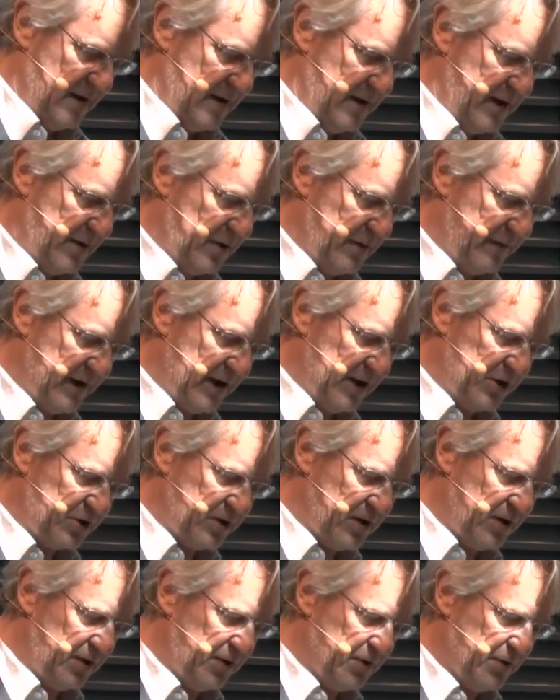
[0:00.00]
Innovation
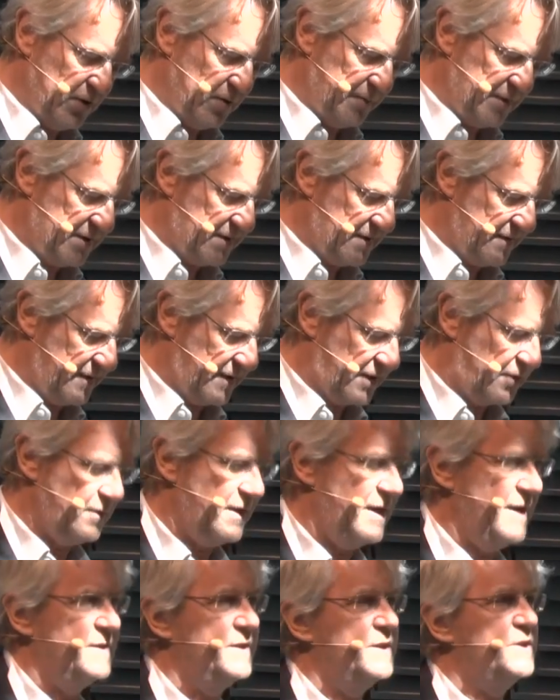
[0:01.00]
in Europe is the
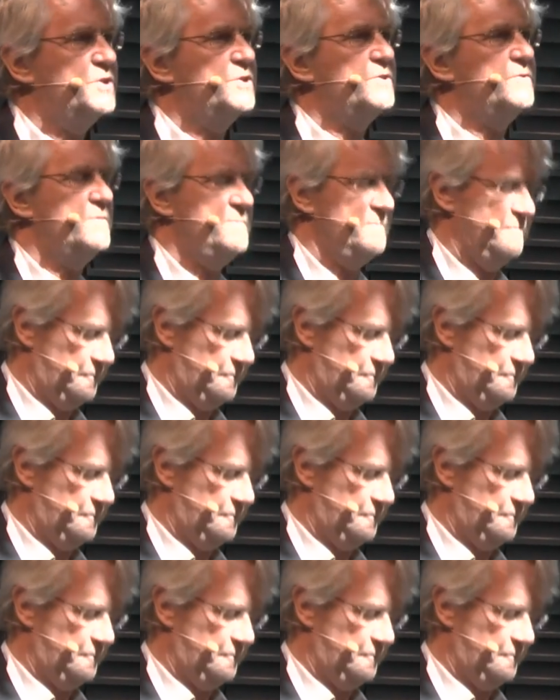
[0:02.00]
grand issue